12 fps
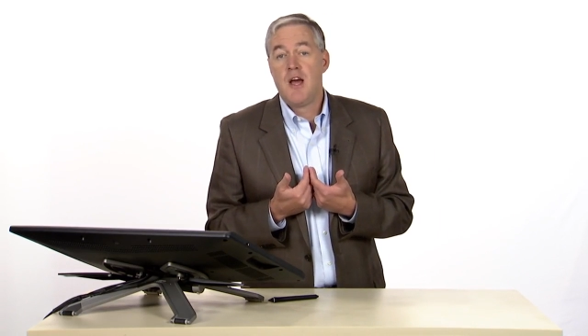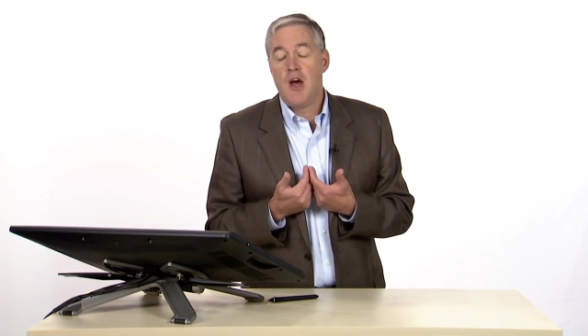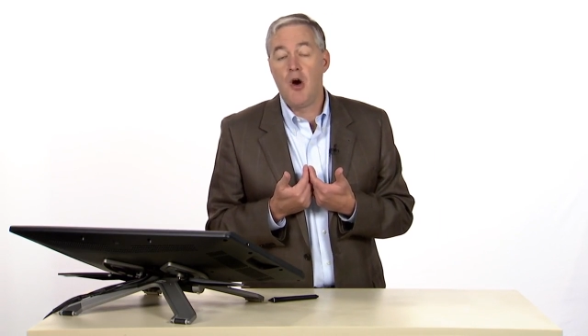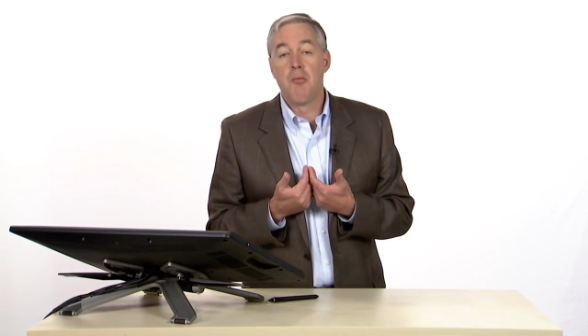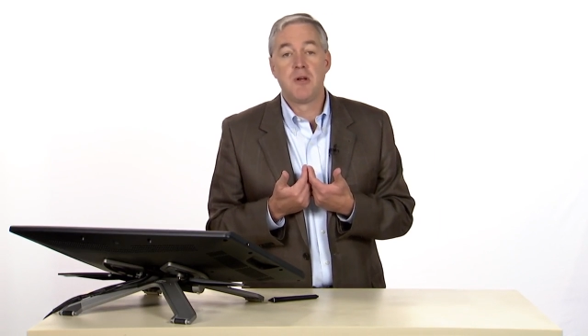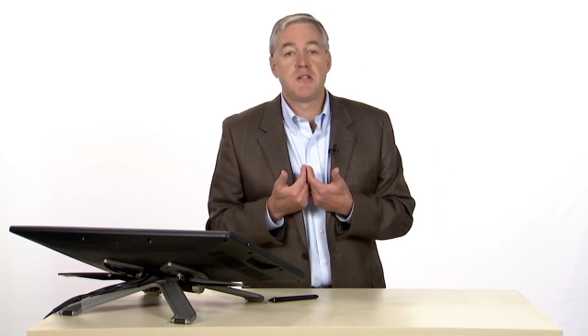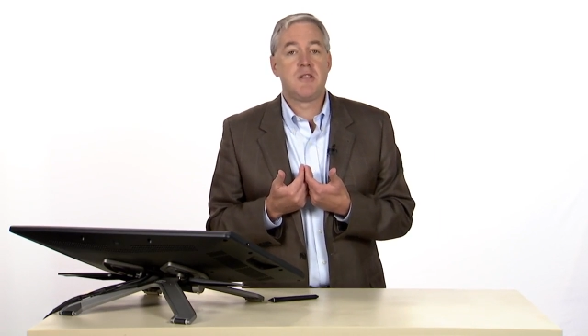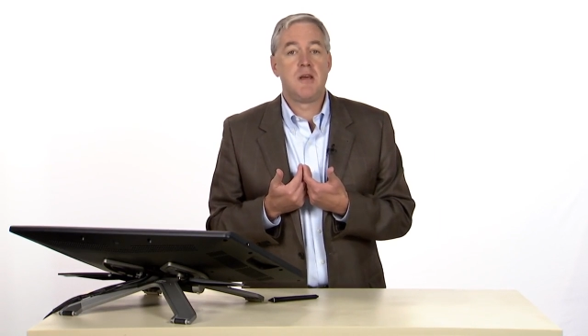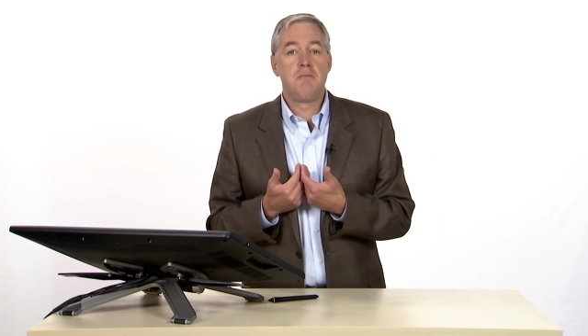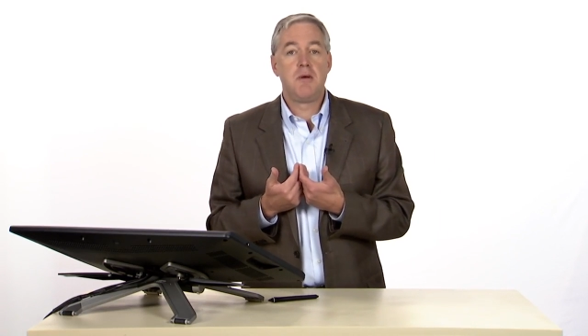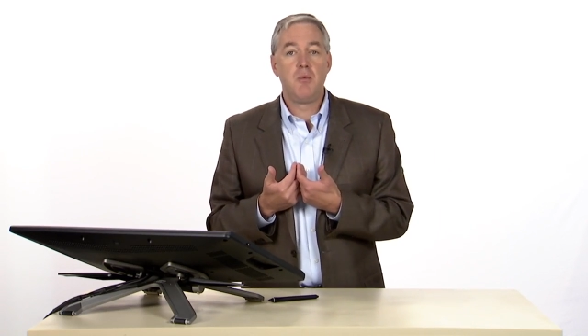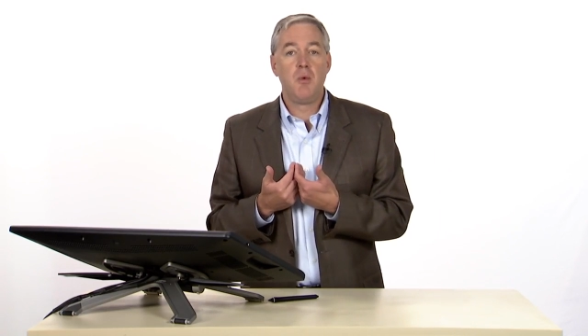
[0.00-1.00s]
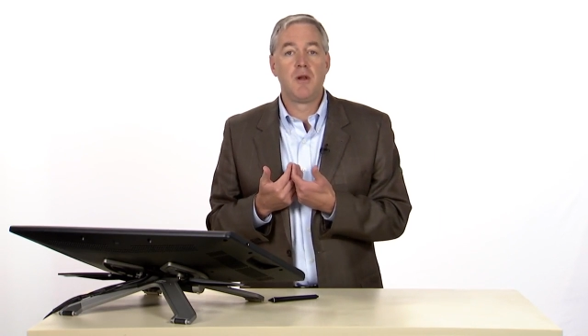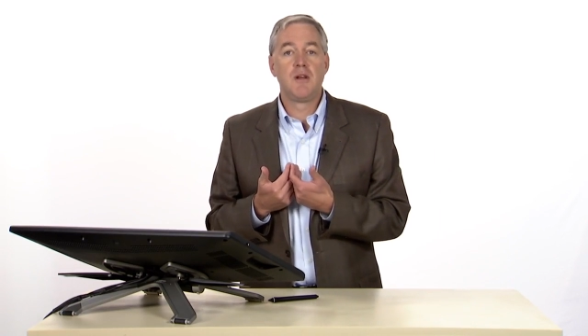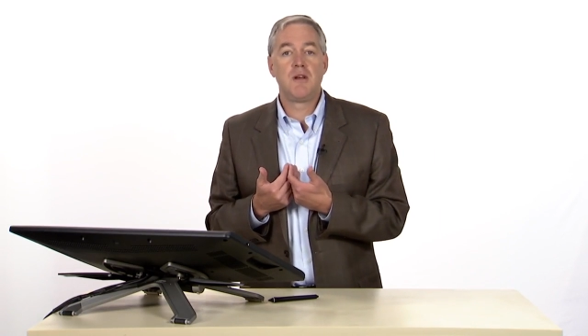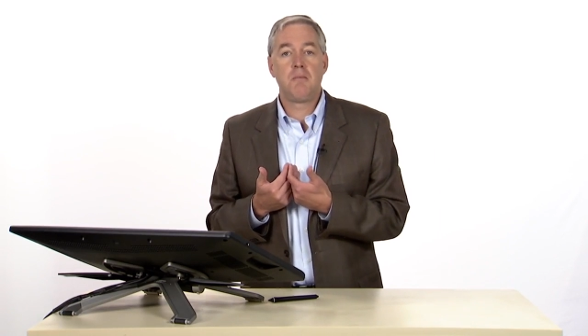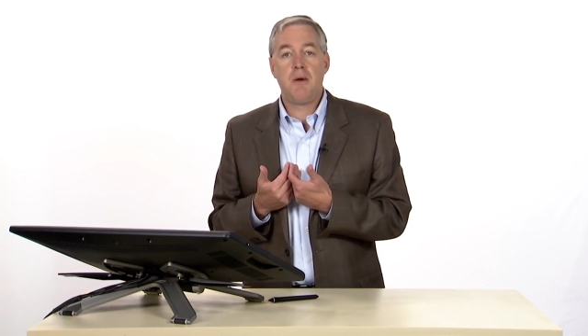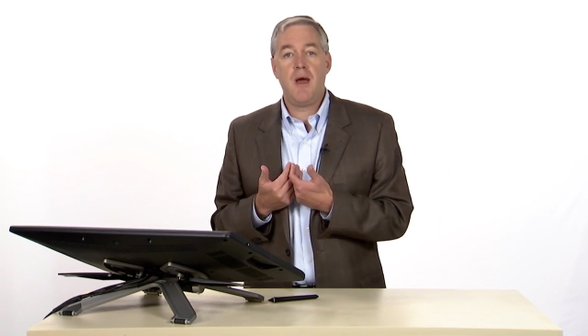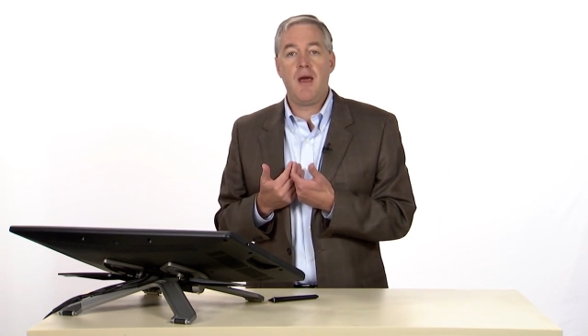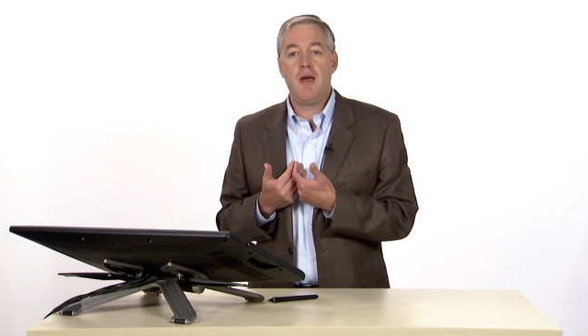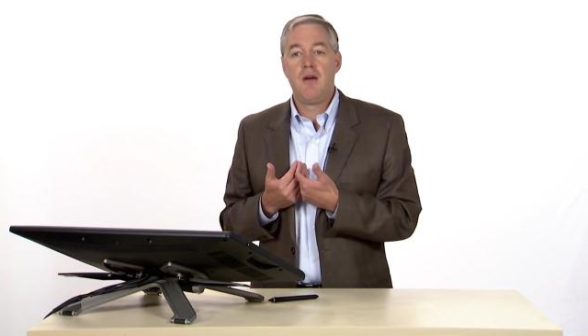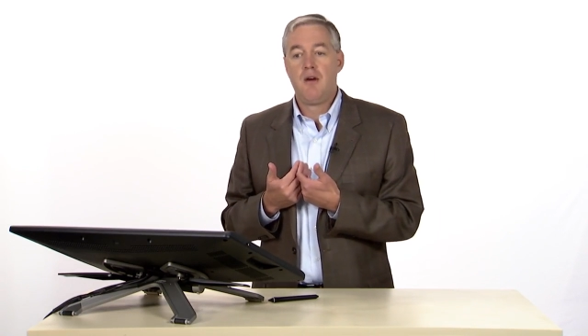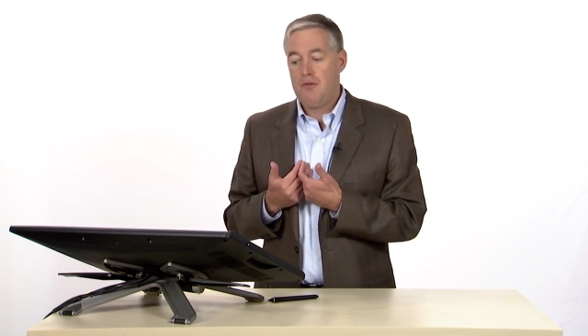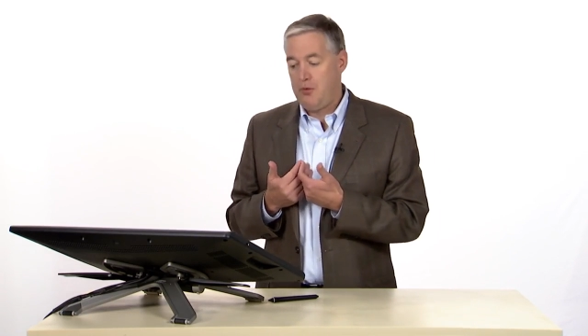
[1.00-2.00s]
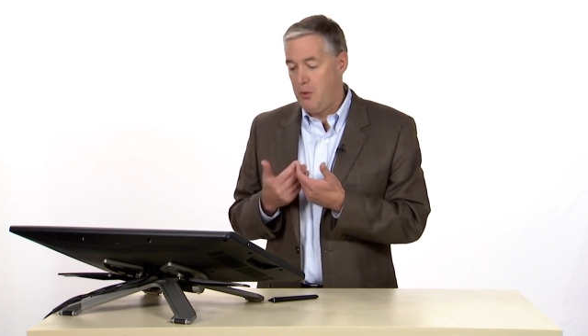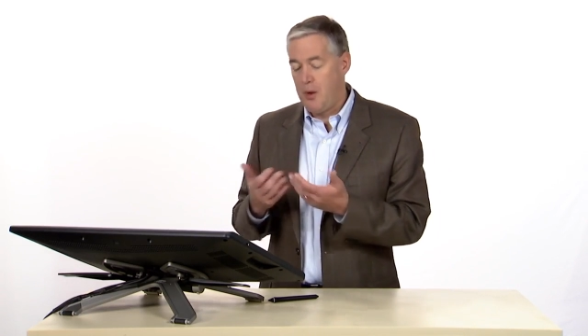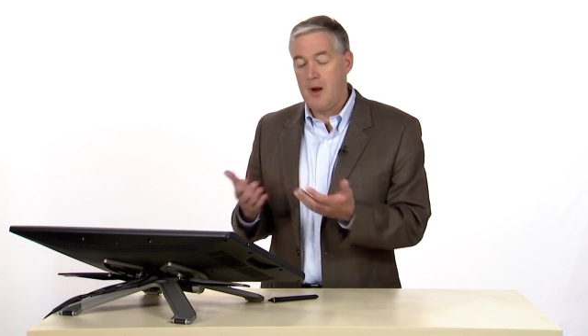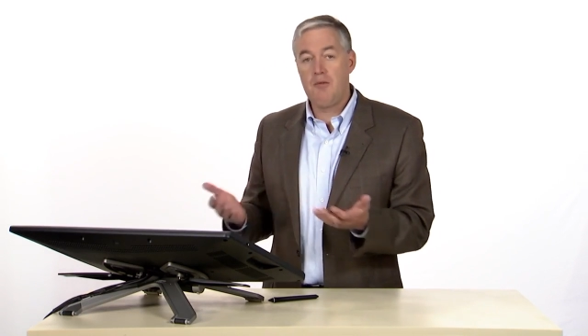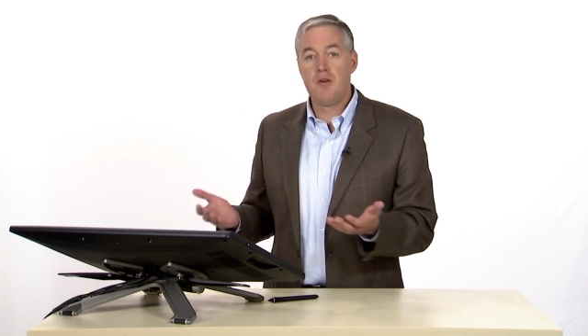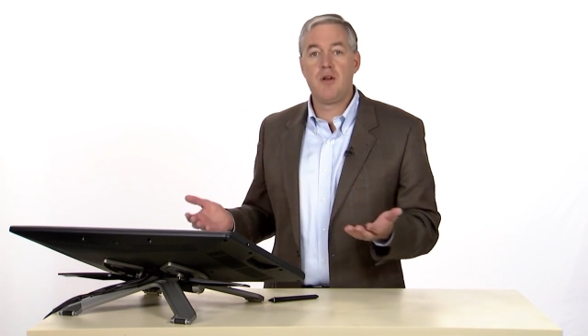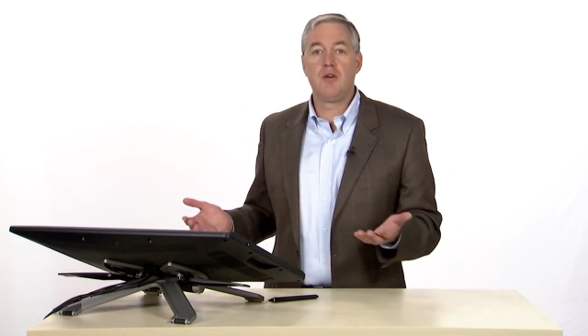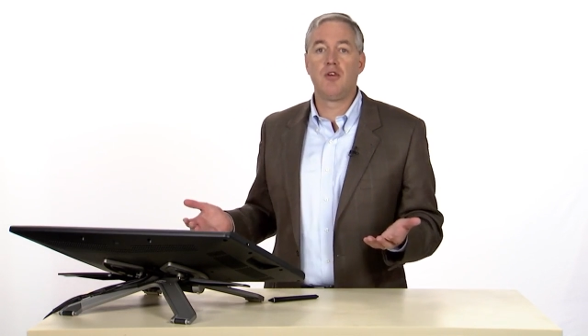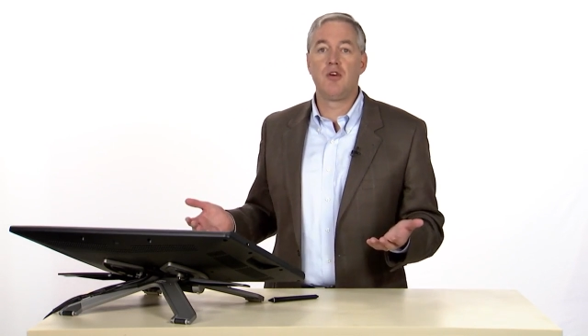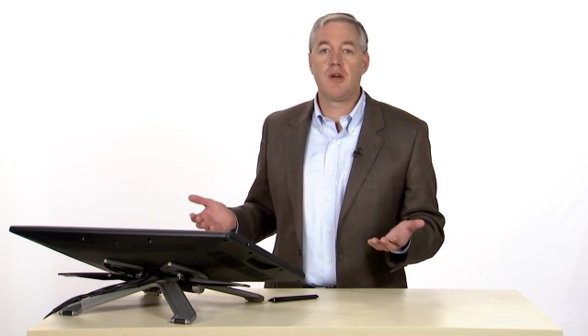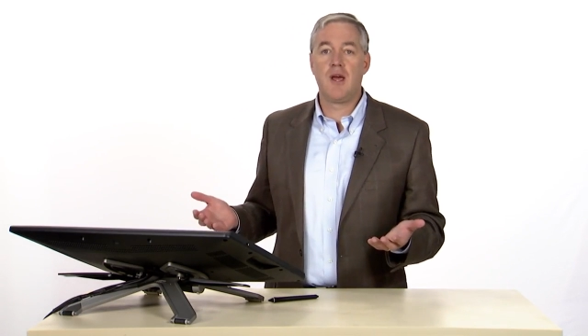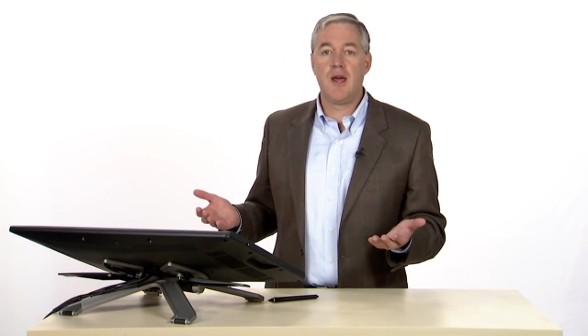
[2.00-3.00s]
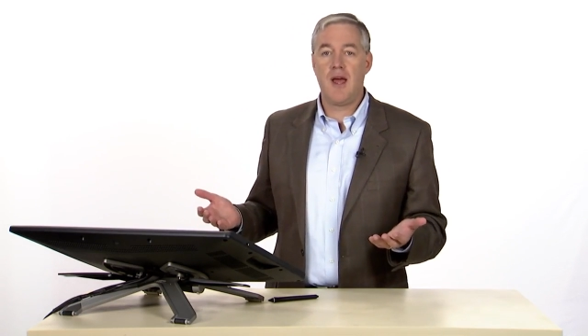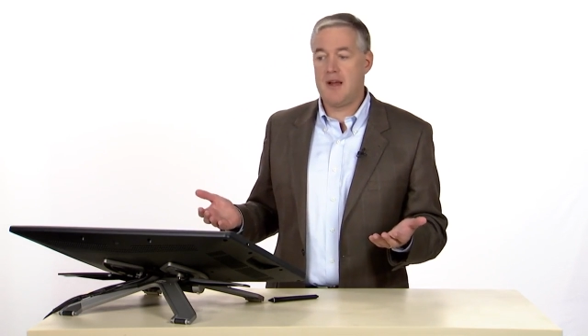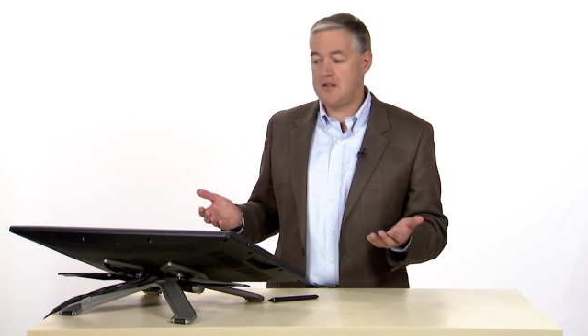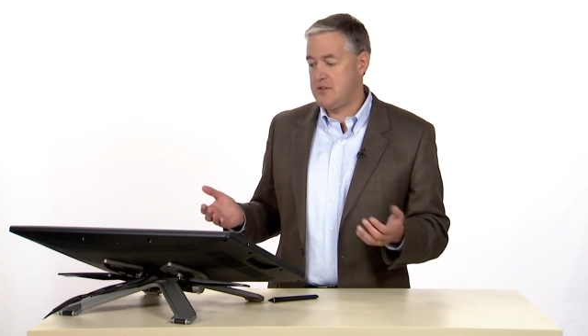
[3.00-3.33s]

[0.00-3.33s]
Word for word: how much they'd be willing to pay for whatever they're looking at.